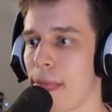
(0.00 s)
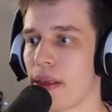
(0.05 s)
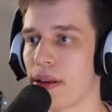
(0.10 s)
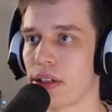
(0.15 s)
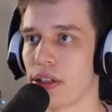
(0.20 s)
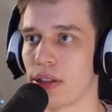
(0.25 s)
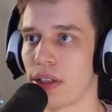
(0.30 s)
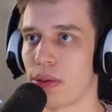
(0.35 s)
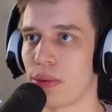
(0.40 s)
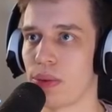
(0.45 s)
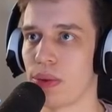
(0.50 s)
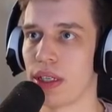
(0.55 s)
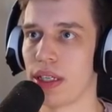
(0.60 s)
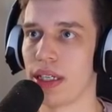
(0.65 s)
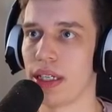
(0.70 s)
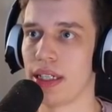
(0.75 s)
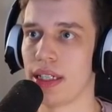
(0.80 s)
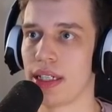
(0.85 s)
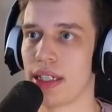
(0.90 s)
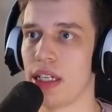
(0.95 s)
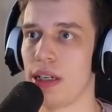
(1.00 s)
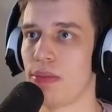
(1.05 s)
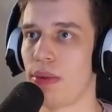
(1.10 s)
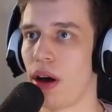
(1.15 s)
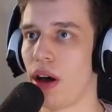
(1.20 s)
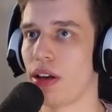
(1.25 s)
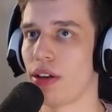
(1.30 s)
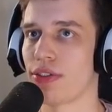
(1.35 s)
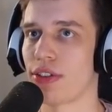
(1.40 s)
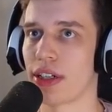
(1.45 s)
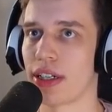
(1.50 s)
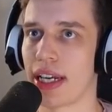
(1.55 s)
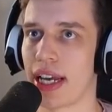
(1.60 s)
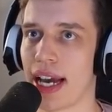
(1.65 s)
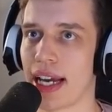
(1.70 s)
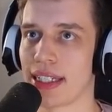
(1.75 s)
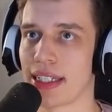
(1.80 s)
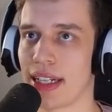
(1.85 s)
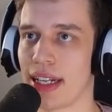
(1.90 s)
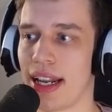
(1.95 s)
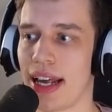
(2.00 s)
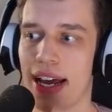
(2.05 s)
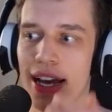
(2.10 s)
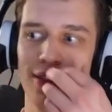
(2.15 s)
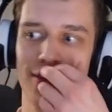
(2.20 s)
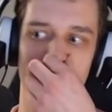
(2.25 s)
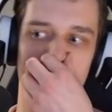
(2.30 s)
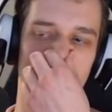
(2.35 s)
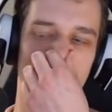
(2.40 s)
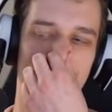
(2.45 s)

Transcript: so that we keep all of our gas alive.